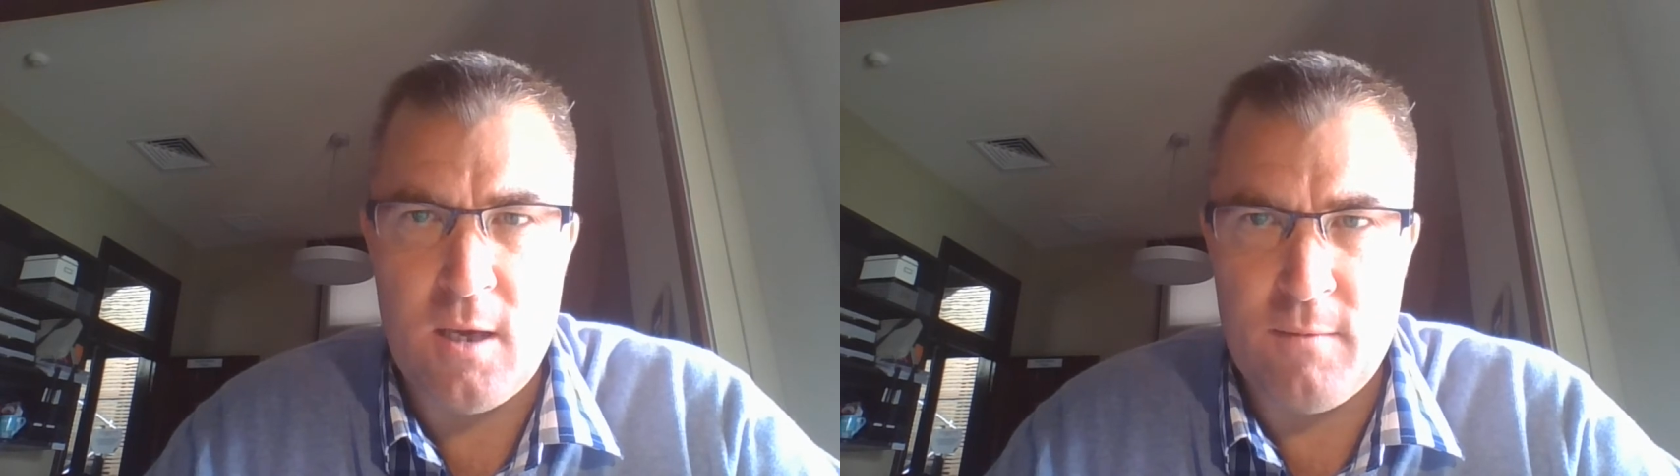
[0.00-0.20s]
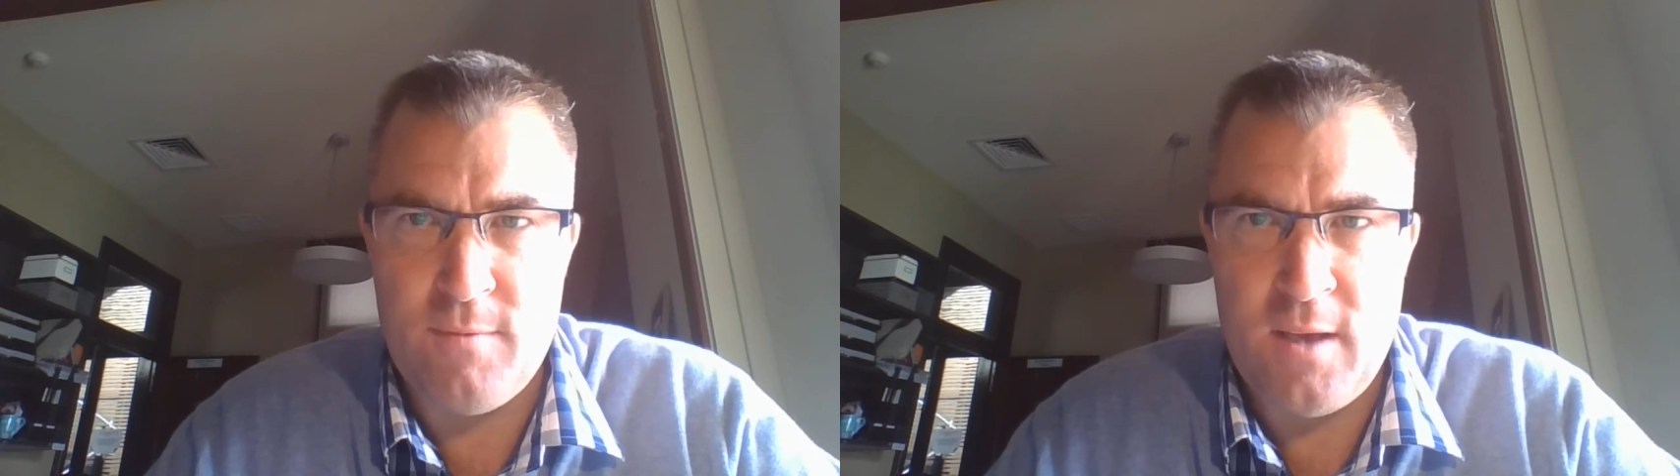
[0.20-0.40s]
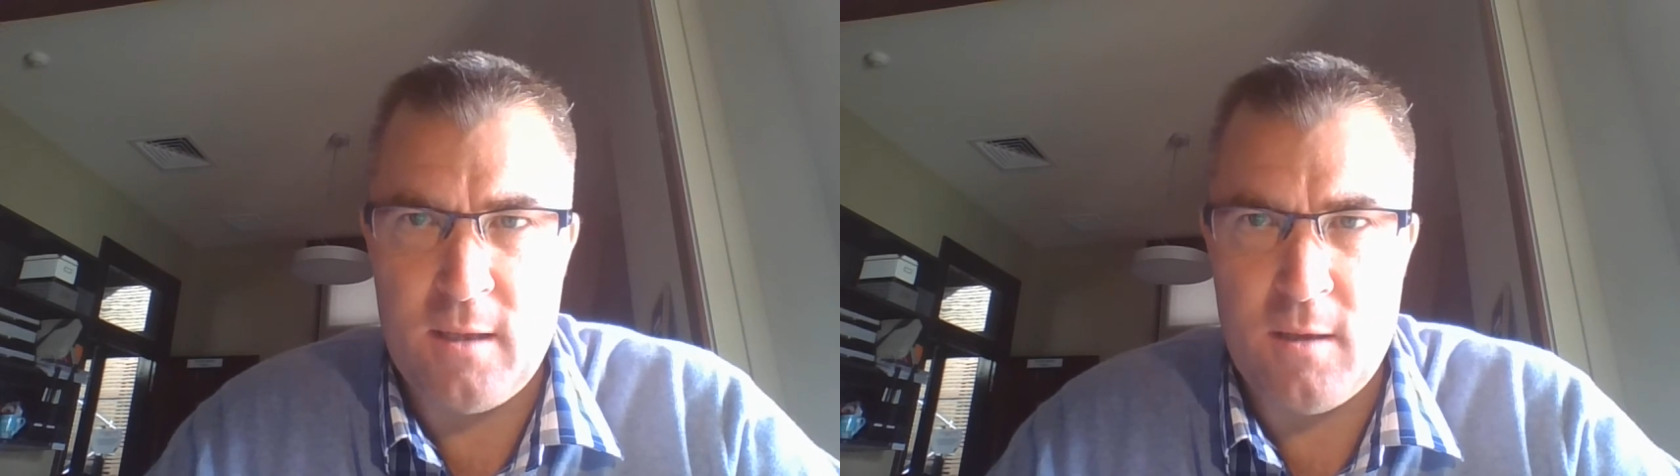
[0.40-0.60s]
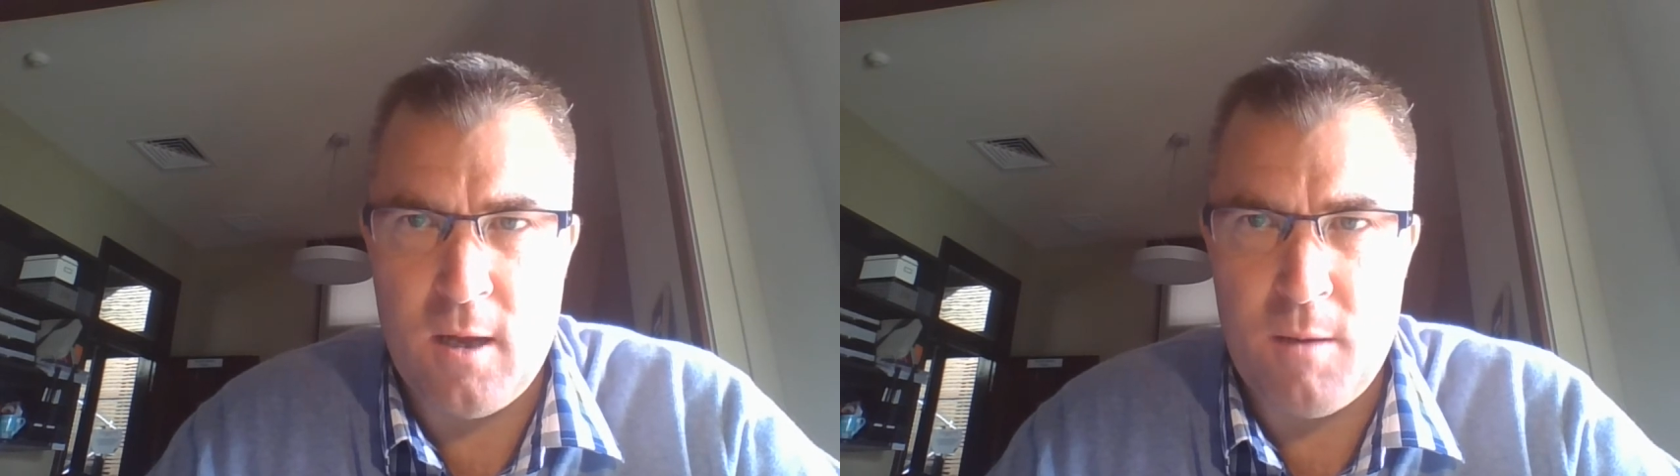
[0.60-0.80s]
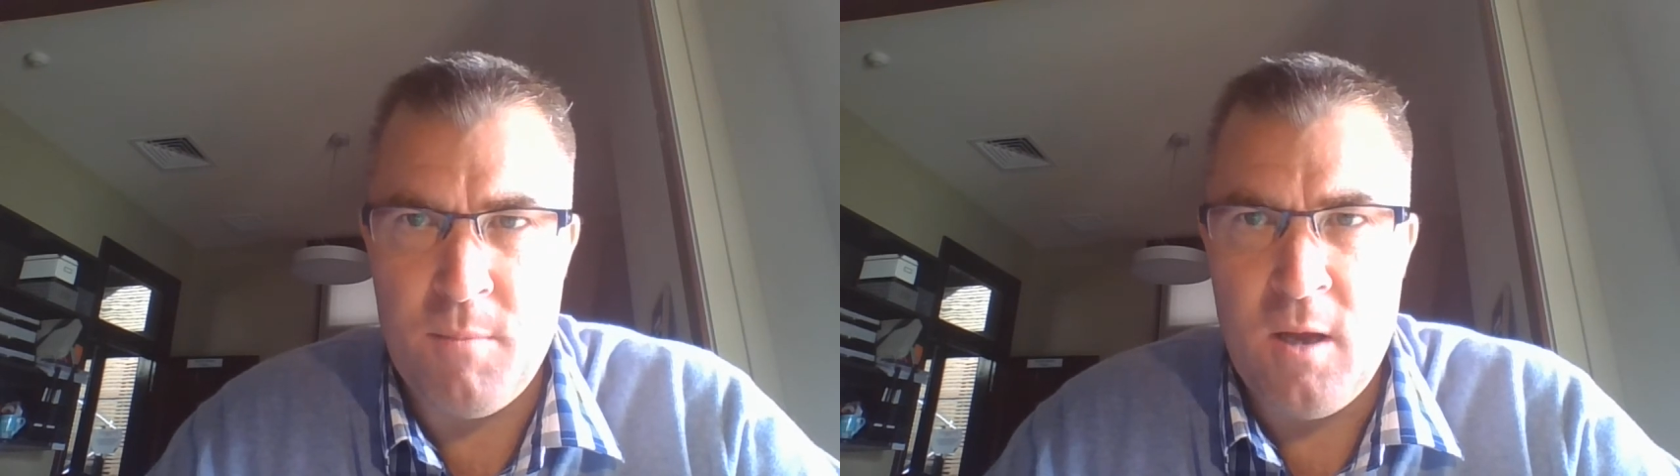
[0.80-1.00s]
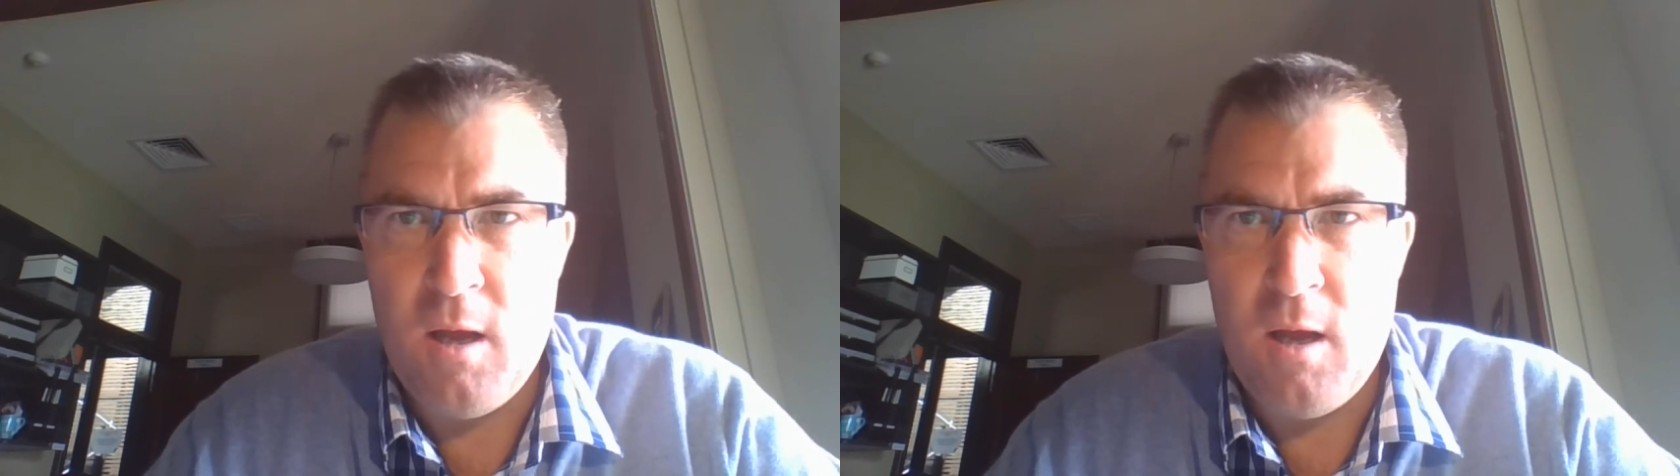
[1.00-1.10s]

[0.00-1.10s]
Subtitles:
in Vietnam,